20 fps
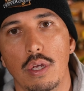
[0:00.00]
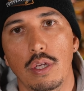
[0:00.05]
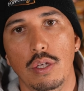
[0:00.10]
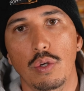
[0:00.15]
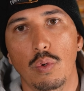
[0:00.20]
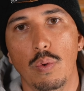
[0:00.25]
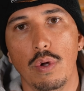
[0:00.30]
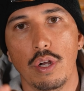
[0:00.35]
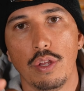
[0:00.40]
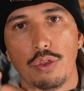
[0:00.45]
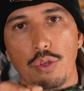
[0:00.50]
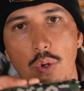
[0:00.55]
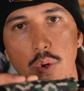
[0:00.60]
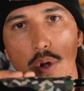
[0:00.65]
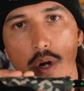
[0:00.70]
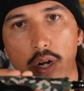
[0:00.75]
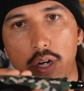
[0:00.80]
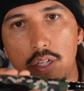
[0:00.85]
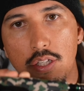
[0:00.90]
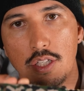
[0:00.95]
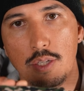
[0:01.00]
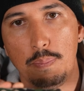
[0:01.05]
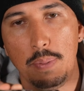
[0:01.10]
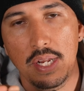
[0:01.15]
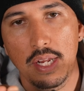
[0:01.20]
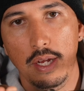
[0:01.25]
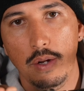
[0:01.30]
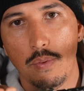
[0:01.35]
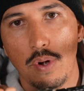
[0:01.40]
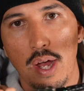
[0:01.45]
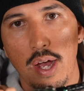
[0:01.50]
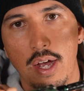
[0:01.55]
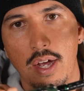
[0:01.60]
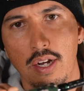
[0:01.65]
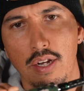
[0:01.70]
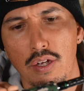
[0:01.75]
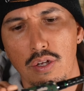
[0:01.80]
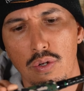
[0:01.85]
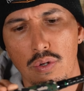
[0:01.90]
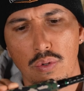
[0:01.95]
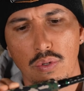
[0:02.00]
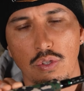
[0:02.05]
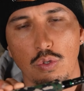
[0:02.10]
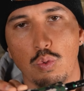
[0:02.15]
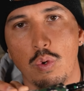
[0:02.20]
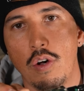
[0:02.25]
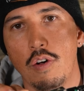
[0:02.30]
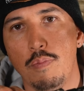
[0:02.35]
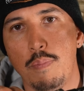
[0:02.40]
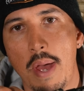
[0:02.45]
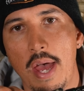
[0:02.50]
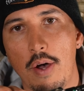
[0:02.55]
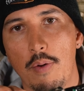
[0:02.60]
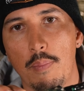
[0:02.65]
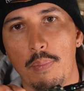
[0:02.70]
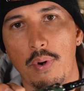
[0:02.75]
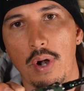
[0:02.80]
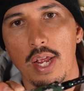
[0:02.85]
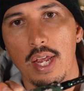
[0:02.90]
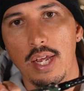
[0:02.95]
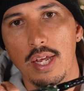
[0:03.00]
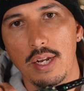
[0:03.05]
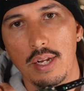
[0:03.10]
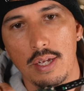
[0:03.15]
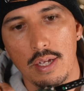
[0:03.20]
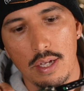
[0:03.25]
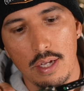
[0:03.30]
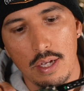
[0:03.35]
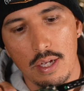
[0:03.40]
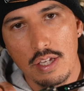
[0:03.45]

You'll want to throw it on a spinning rod, 12-pound braid,